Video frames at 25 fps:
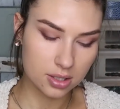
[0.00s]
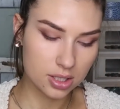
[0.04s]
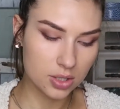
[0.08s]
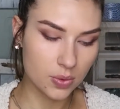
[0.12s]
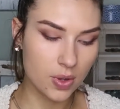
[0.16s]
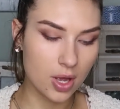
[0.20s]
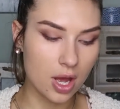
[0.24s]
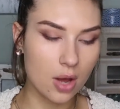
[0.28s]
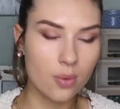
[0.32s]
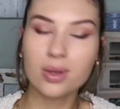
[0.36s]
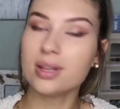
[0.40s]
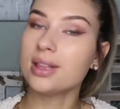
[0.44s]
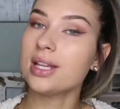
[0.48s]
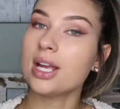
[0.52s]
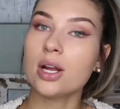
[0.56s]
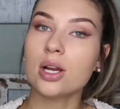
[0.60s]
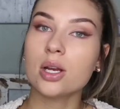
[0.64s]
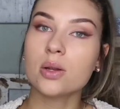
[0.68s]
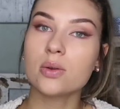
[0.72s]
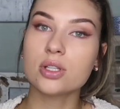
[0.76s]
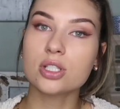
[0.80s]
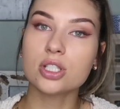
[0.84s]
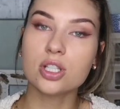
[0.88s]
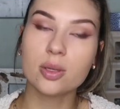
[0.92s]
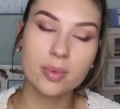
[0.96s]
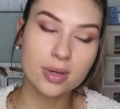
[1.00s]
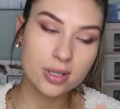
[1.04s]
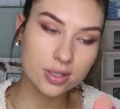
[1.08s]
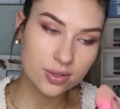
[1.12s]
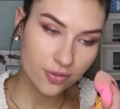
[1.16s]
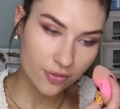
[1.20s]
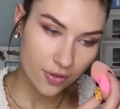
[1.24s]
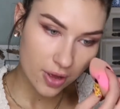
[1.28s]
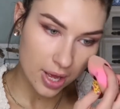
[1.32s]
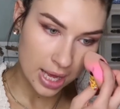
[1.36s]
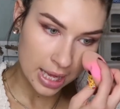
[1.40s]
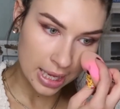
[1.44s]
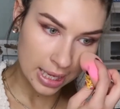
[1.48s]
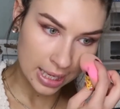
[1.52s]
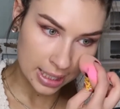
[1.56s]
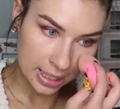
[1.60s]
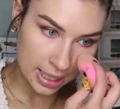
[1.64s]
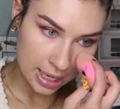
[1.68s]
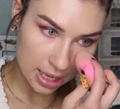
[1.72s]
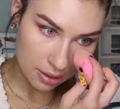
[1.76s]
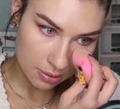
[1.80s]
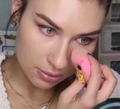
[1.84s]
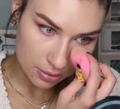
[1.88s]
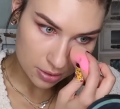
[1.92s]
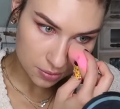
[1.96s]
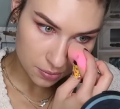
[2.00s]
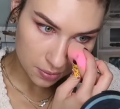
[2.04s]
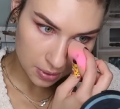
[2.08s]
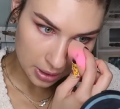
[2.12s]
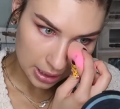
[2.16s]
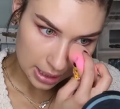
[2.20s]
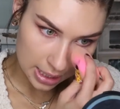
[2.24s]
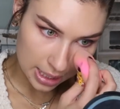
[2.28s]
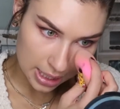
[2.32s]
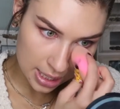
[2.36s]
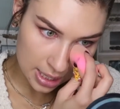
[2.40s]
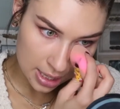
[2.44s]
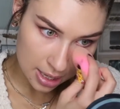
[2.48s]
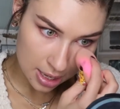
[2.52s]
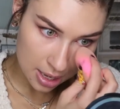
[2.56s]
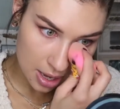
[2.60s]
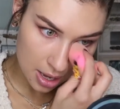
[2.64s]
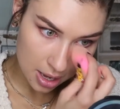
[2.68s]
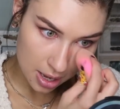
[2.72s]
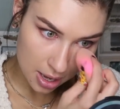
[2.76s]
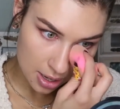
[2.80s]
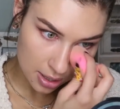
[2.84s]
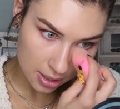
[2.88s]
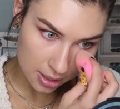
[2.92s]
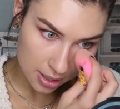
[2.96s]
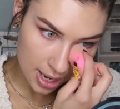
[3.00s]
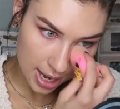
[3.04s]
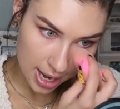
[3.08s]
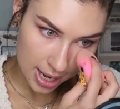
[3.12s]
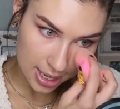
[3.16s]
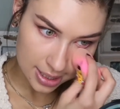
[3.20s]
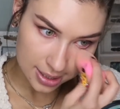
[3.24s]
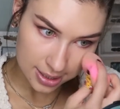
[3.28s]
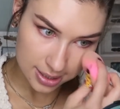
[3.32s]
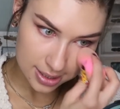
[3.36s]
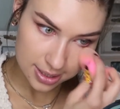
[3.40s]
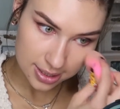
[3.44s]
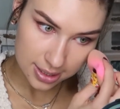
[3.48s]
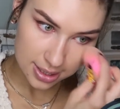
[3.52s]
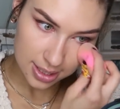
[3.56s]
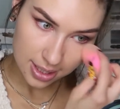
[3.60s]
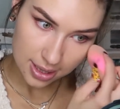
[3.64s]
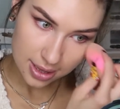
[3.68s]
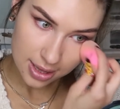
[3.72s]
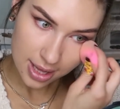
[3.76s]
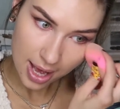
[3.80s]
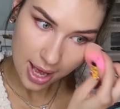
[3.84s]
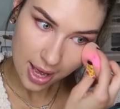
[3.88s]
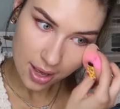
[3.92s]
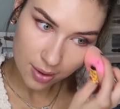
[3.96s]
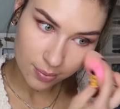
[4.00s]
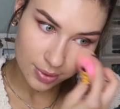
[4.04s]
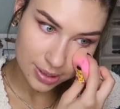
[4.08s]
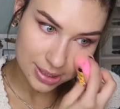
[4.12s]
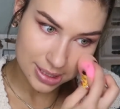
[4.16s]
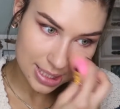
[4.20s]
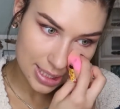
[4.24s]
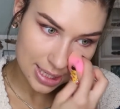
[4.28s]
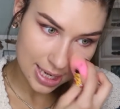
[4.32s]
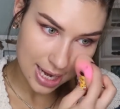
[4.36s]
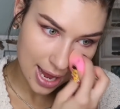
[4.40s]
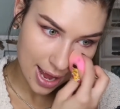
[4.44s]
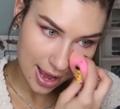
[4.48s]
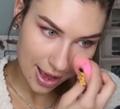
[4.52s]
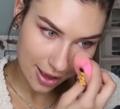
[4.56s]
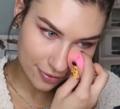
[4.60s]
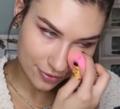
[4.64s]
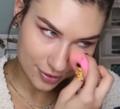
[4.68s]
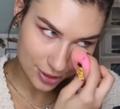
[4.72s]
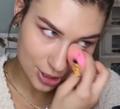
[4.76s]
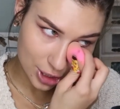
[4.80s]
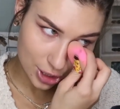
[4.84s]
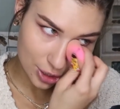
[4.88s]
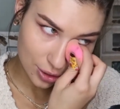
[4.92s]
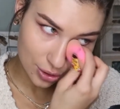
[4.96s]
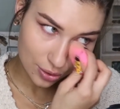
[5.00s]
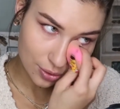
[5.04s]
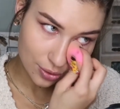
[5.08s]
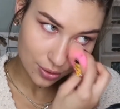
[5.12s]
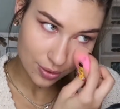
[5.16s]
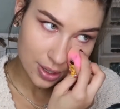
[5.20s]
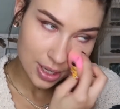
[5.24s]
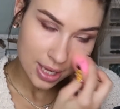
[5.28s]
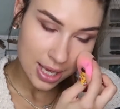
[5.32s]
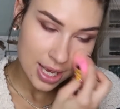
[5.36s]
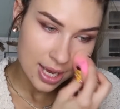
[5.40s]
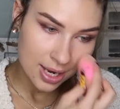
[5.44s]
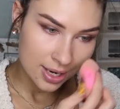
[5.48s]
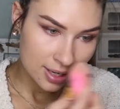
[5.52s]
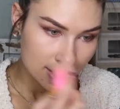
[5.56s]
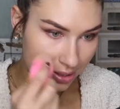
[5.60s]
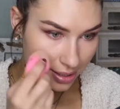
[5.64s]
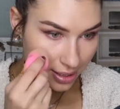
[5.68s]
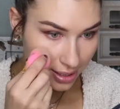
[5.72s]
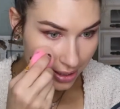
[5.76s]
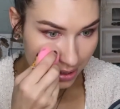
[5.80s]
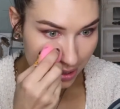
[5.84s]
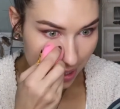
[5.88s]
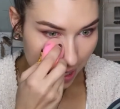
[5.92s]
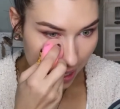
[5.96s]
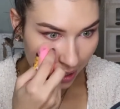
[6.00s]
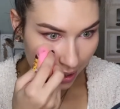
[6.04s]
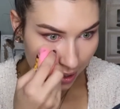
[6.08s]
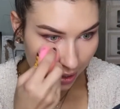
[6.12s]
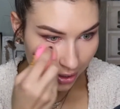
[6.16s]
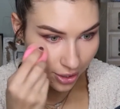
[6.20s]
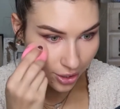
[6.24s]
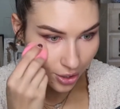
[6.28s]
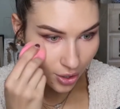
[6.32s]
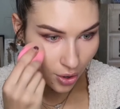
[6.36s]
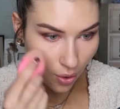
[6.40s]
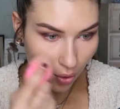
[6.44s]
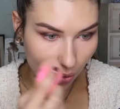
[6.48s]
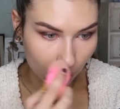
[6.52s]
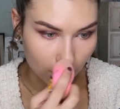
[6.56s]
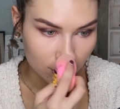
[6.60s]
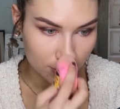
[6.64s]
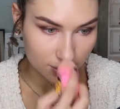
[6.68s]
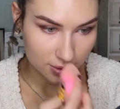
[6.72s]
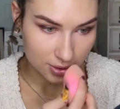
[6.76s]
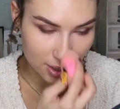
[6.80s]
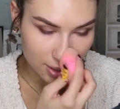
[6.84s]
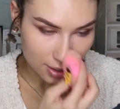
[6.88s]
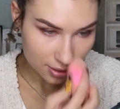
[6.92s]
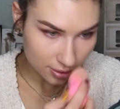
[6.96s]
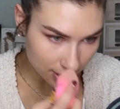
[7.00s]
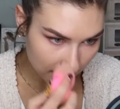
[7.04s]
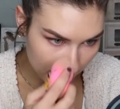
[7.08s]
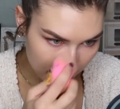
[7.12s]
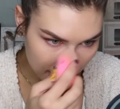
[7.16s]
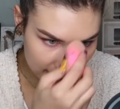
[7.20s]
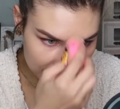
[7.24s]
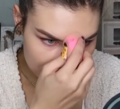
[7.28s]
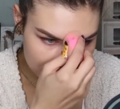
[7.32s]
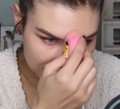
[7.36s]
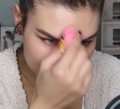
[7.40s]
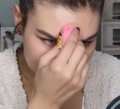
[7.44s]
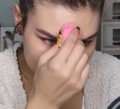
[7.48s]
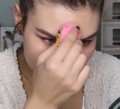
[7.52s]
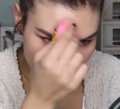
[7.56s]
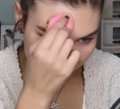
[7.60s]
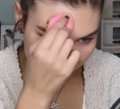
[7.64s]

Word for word: so we all went there, and it was so much fun. It was really nice that we didn't have to stand in the cold all night.